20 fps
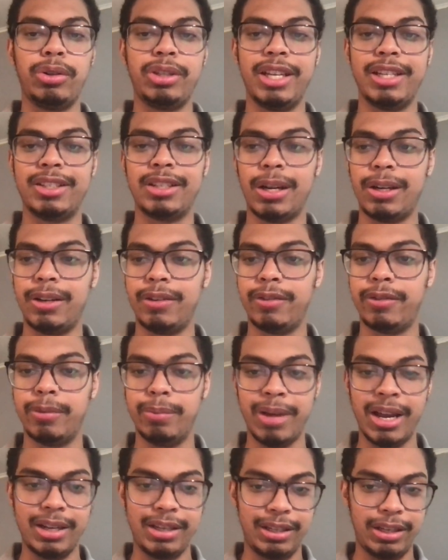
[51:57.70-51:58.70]
He has done it for
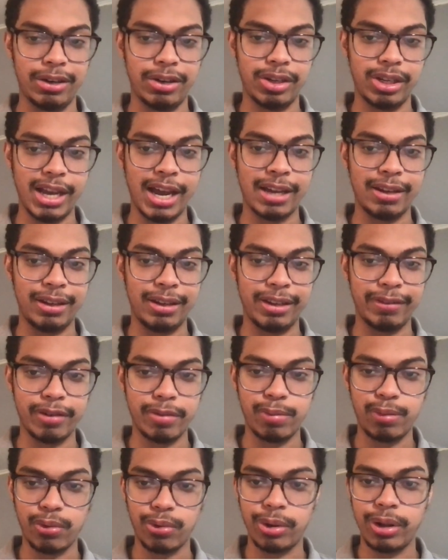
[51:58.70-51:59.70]
many years at
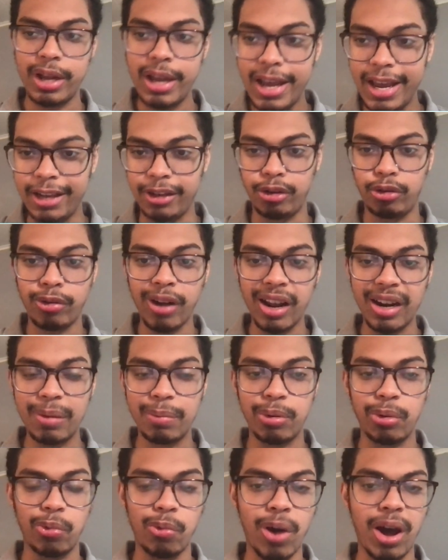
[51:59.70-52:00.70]
Liverpool.
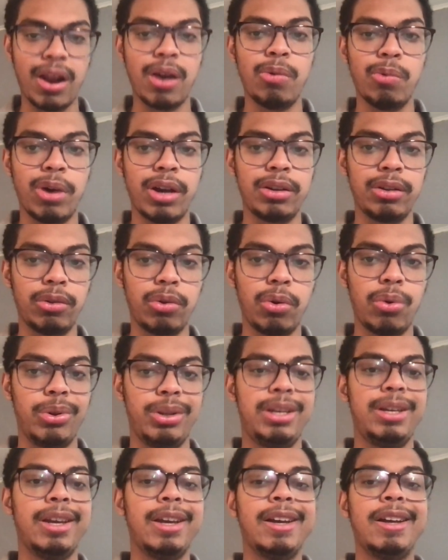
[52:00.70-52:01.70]
Incredible one-on-one -on -one
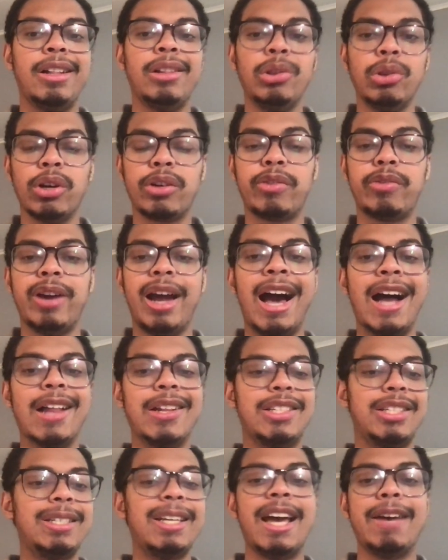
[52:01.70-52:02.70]
goalie. Look for
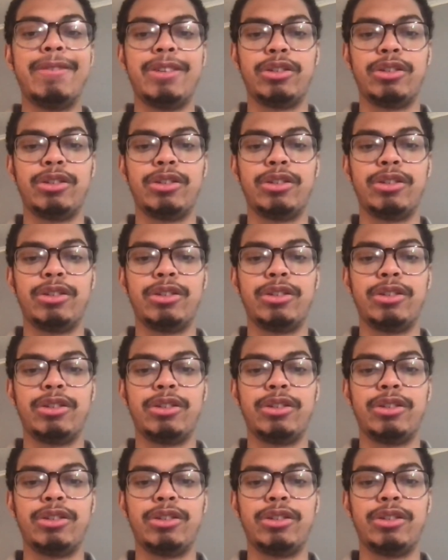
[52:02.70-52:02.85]
Alisson to have an